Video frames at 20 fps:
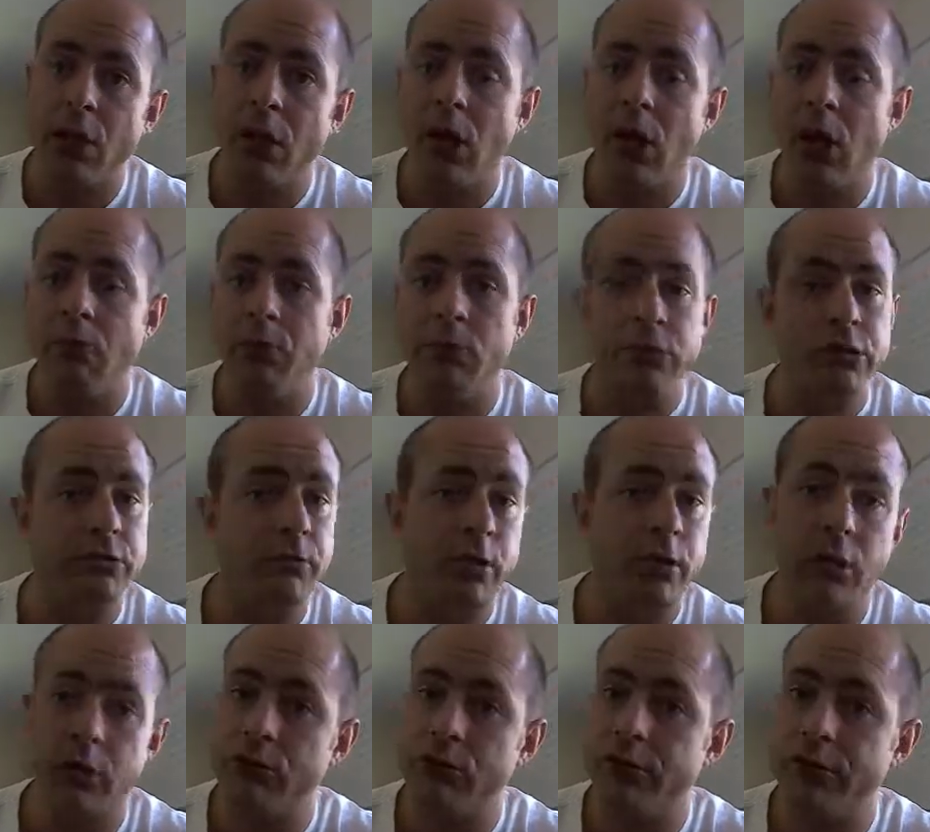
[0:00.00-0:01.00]
or
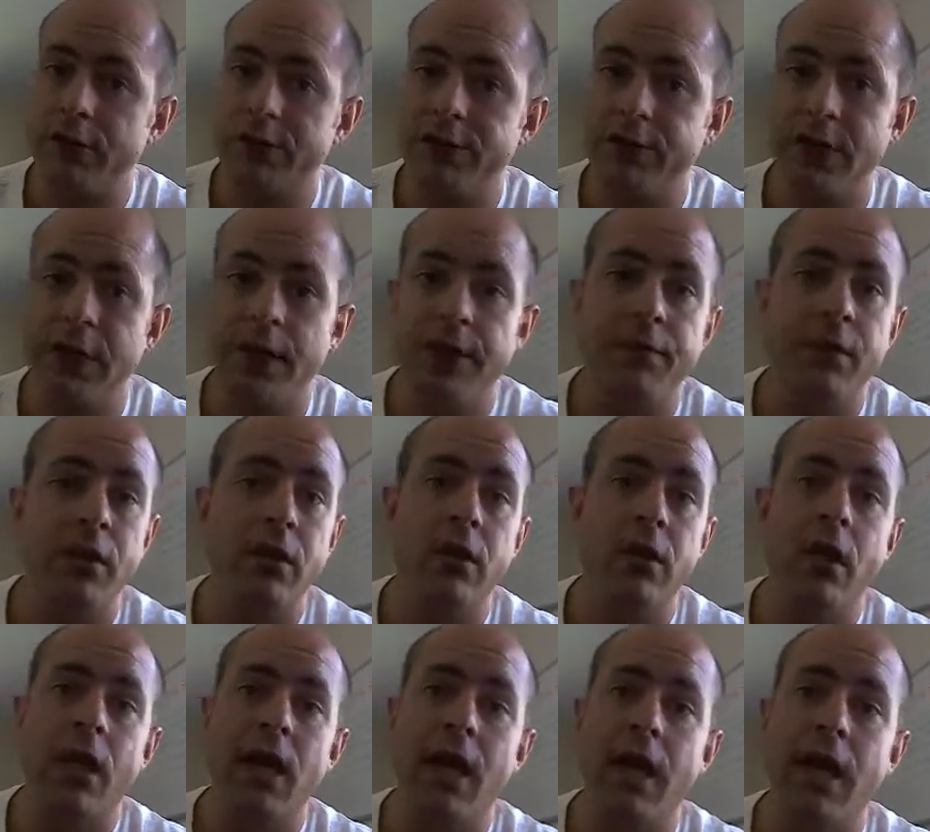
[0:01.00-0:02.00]
something like CrossFit,
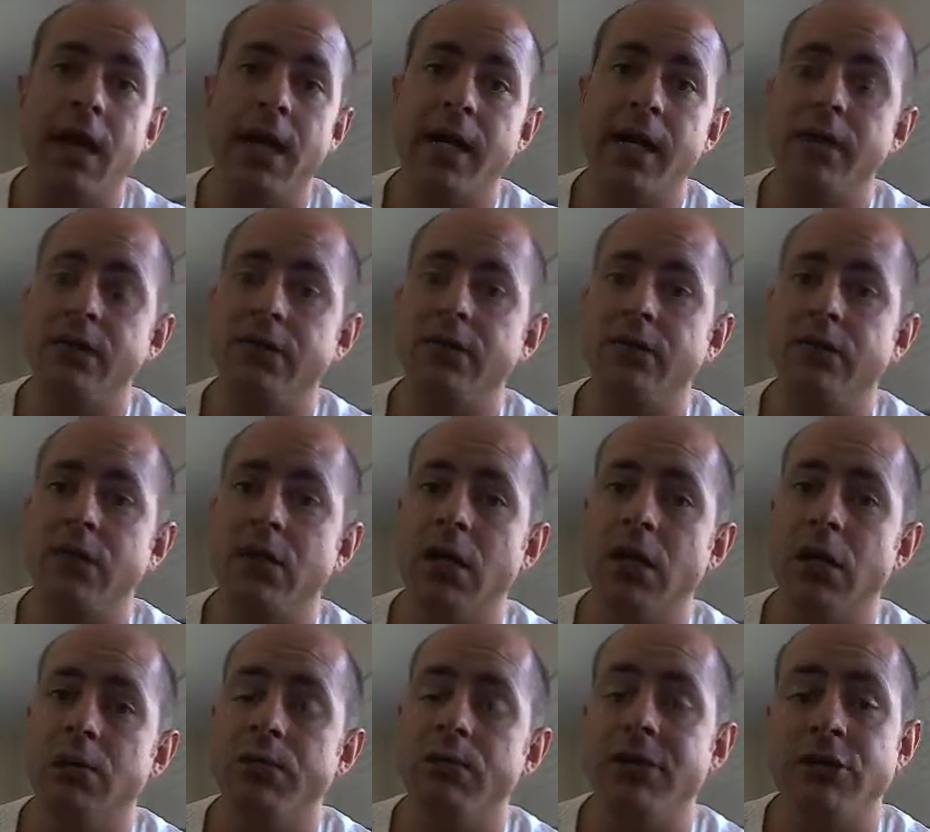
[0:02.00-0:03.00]
and
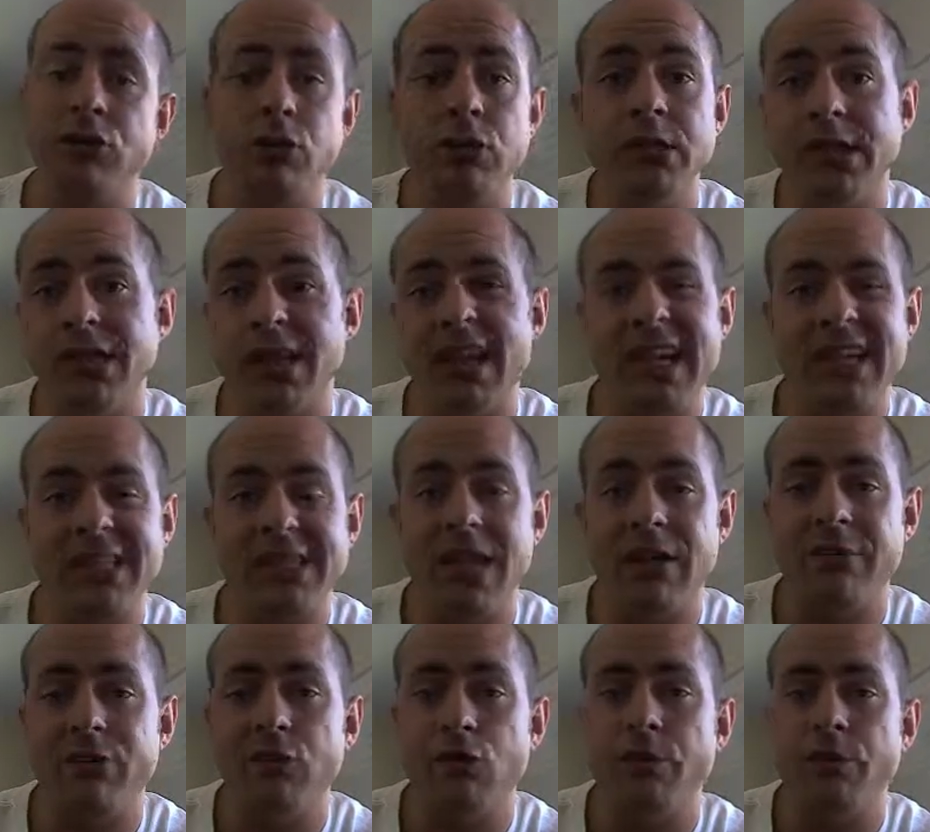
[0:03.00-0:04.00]
there's always a next
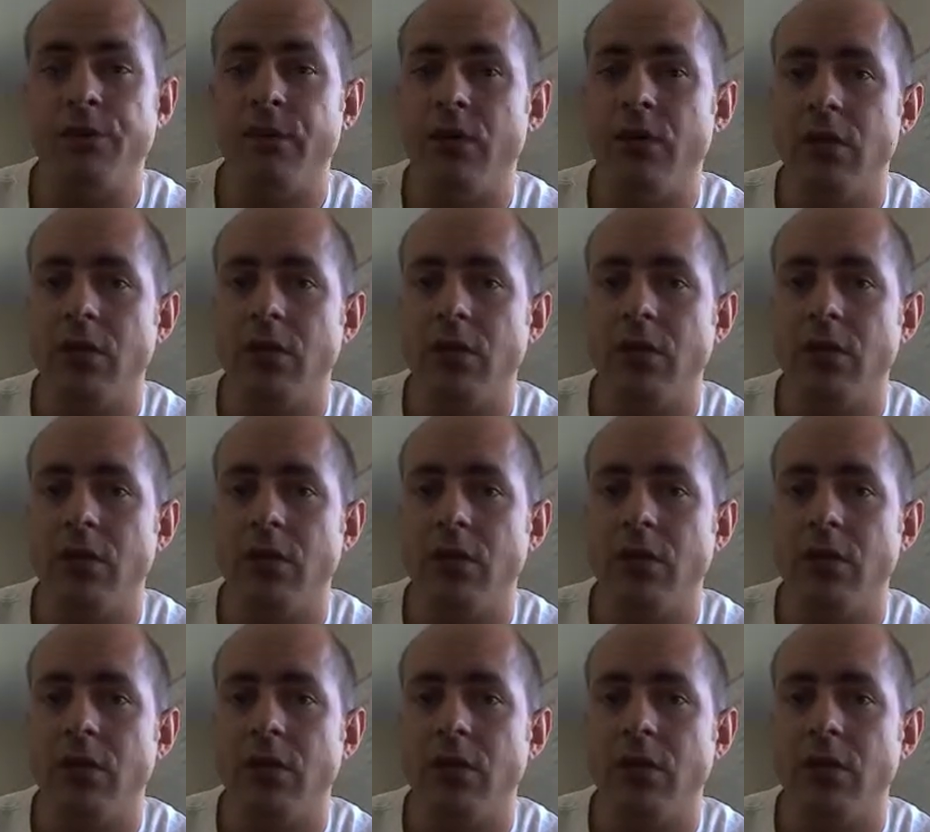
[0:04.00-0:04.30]
level.